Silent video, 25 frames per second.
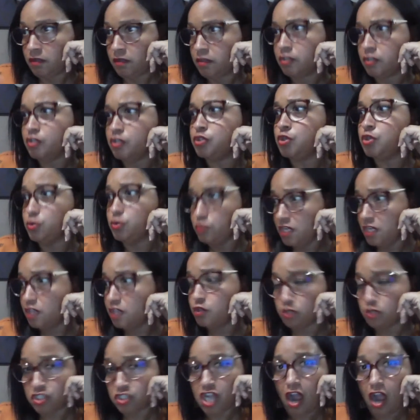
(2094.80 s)
You need
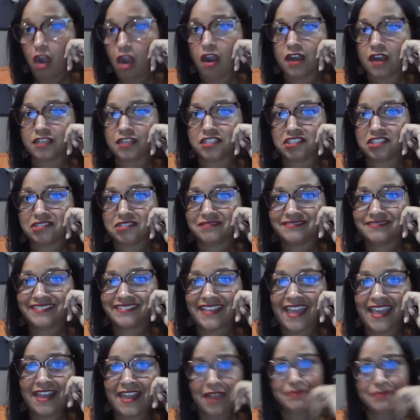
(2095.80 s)
to charge.
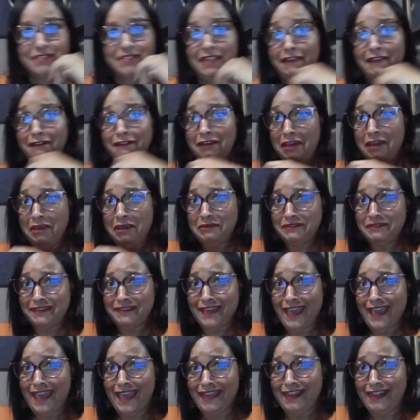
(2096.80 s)
And I was like,
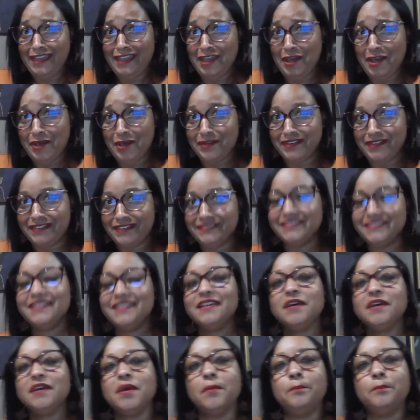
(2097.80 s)
okay,
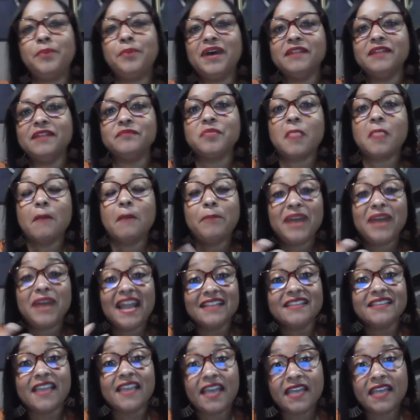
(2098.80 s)
Leola. but at
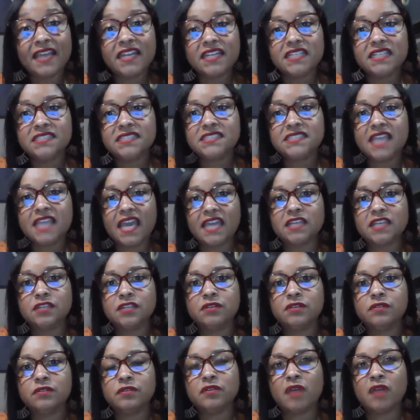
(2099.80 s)
the end of the day,
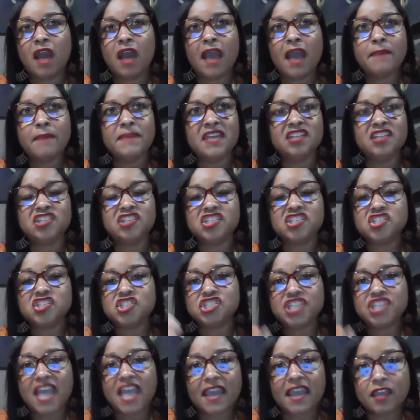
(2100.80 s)
I mean, just
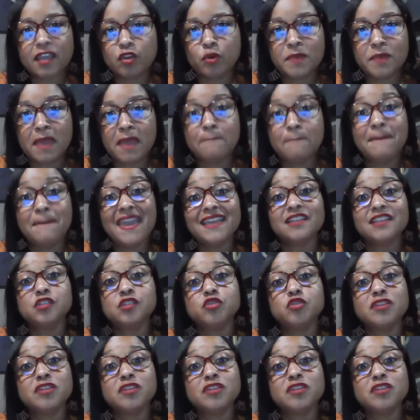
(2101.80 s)
checking on me and making sure